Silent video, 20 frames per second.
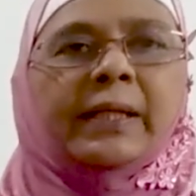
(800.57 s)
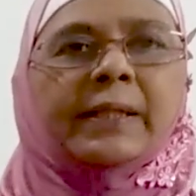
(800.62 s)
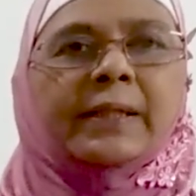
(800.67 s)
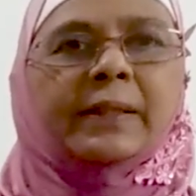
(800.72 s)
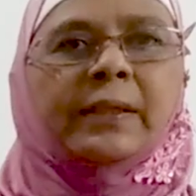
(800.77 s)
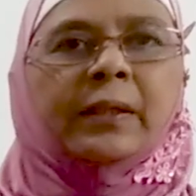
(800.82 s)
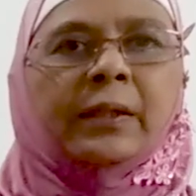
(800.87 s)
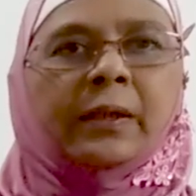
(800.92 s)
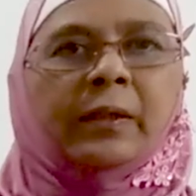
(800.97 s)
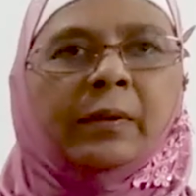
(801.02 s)

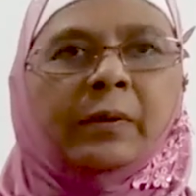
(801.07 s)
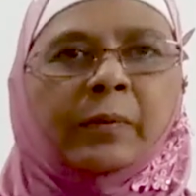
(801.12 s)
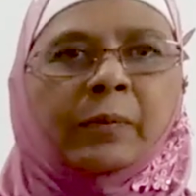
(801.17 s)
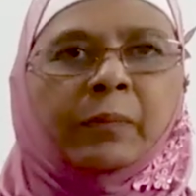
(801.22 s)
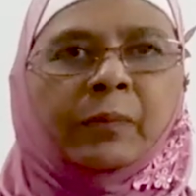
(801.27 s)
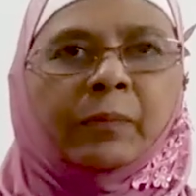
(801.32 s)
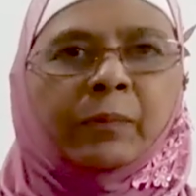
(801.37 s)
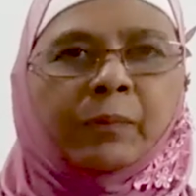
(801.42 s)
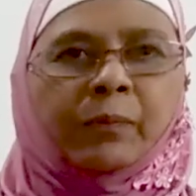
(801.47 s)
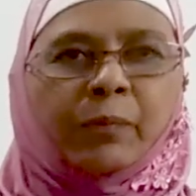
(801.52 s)
models
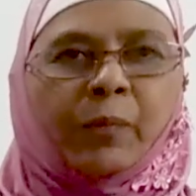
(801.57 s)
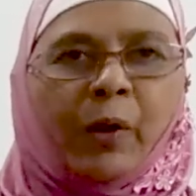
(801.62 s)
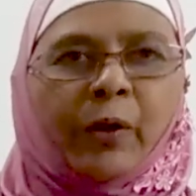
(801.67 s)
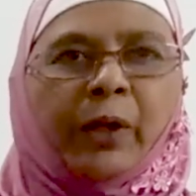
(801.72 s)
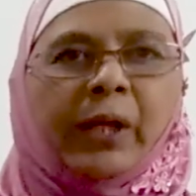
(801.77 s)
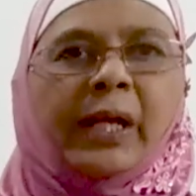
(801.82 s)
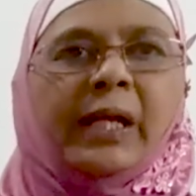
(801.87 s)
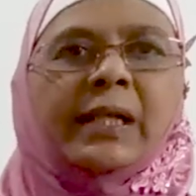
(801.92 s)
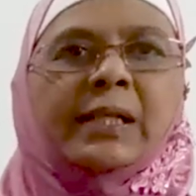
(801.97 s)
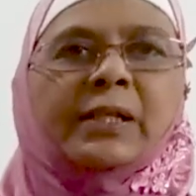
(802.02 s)
of
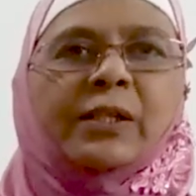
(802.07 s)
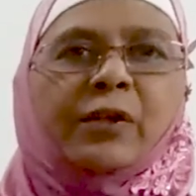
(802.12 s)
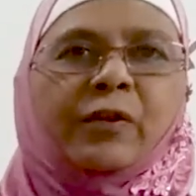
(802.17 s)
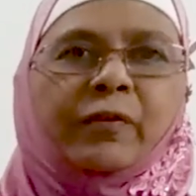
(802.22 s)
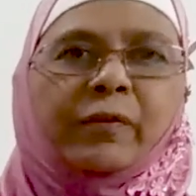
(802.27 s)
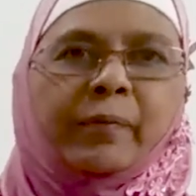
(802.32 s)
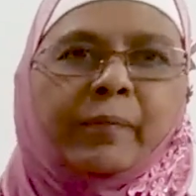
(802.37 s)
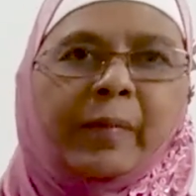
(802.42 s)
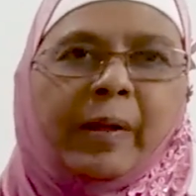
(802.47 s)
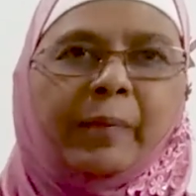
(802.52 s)
memory
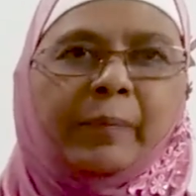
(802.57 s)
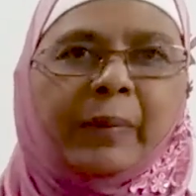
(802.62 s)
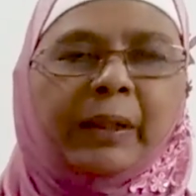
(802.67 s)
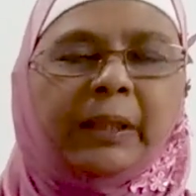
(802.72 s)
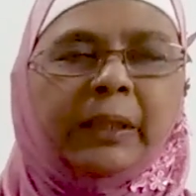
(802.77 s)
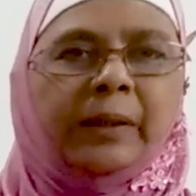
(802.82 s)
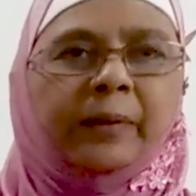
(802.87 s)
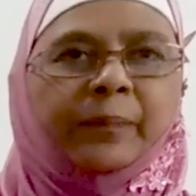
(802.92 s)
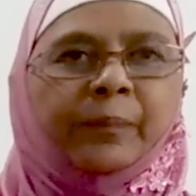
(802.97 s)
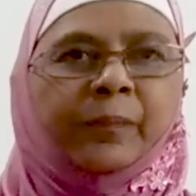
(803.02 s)
which
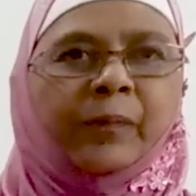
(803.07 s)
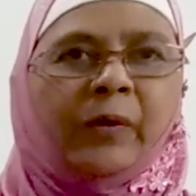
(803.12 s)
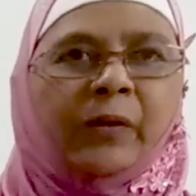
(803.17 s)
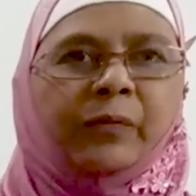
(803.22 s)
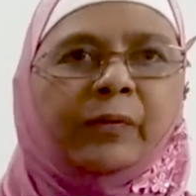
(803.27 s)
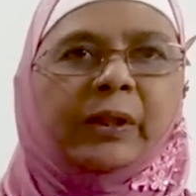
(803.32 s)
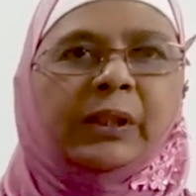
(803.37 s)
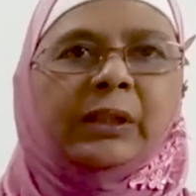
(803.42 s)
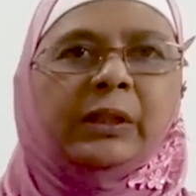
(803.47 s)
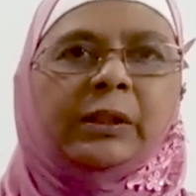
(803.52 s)

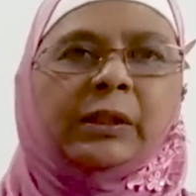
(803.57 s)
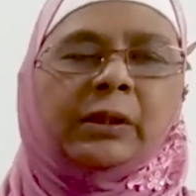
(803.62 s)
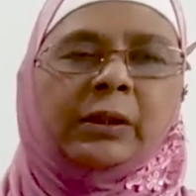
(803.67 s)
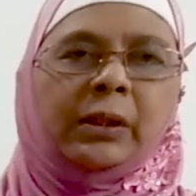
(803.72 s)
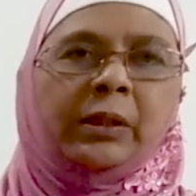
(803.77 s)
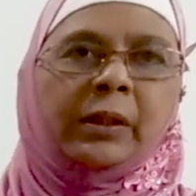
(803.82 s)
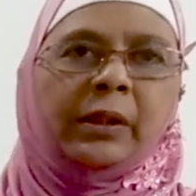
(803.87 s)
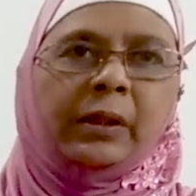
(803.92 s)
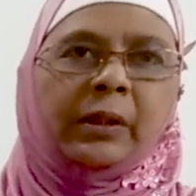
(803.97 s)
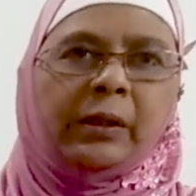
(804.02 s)
help us
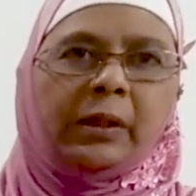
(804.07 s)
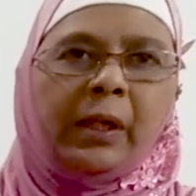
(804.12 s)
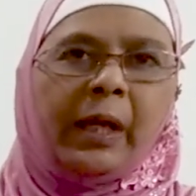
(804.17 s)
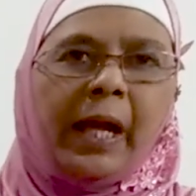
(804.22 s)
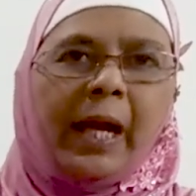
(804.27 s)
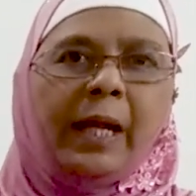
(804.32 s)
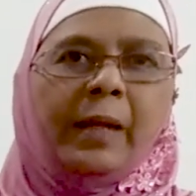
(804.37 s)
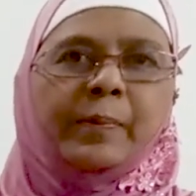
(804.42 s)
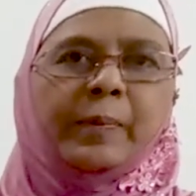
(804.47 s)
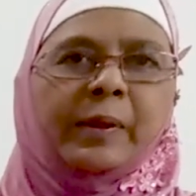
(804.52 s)
to
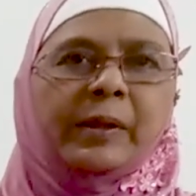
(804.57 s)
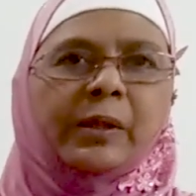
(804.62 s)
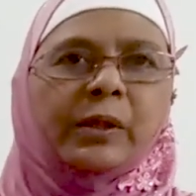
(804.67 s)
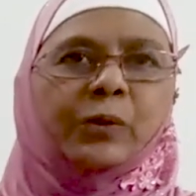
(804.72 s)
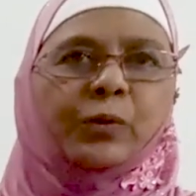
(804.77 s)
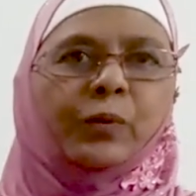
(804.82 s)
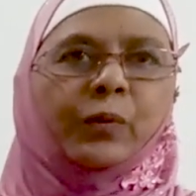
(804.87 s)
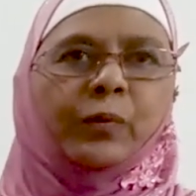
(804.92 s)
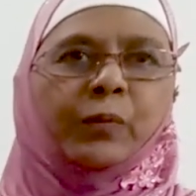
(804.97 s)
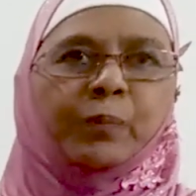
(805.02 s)
process the
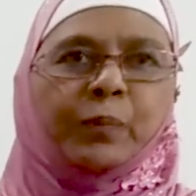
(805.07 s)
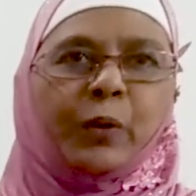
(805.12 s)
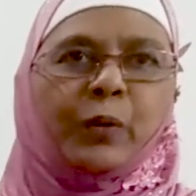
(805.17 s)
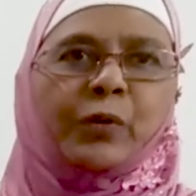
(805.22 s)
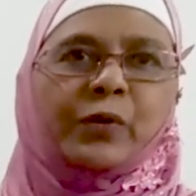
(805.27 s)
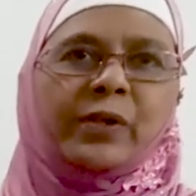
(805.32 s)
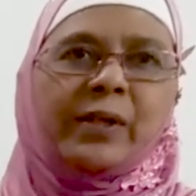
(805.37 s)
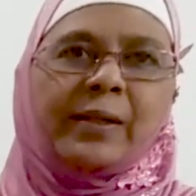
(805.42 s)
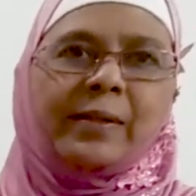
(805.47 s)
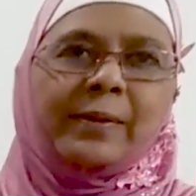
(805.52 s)

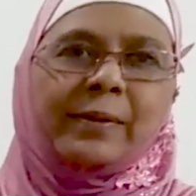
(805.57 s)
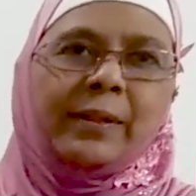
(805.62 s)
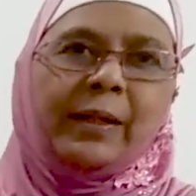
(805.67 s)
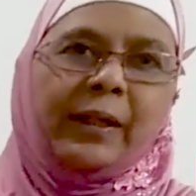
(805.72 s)
information